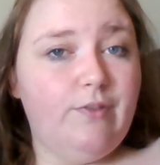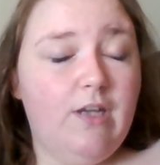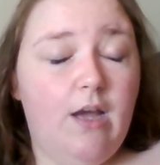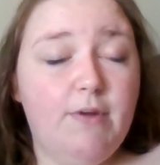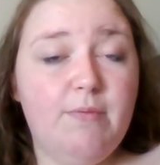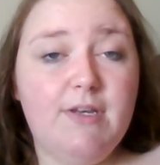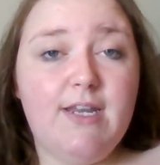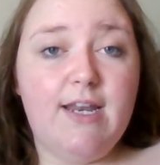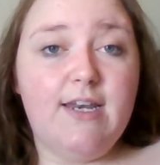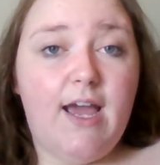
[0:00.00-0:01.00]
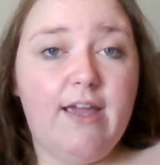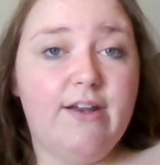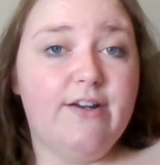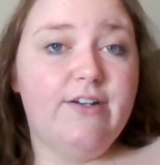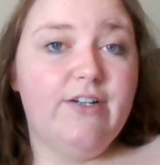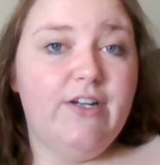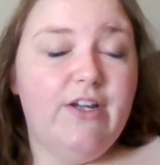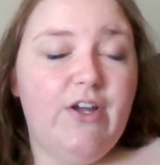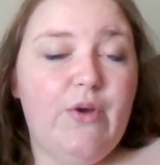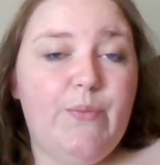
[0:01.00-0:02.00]
I'm going to be dead tired.
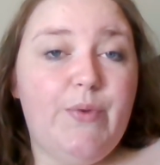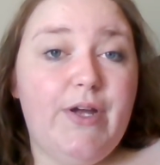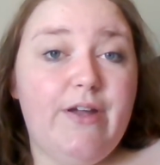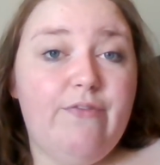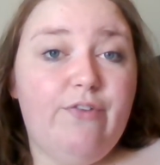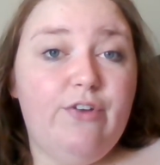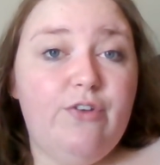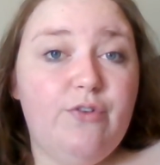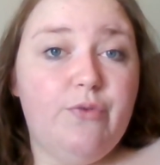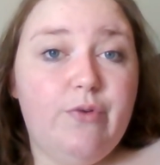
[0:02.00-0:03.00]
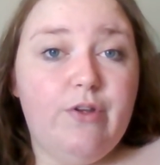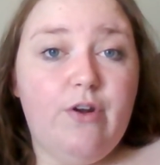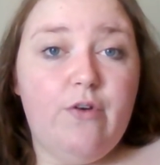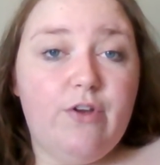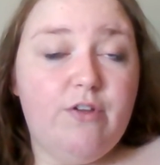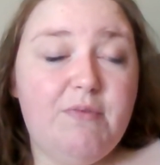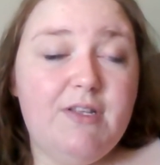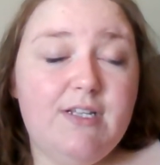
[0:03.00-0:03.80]
But for you, you know, it could be the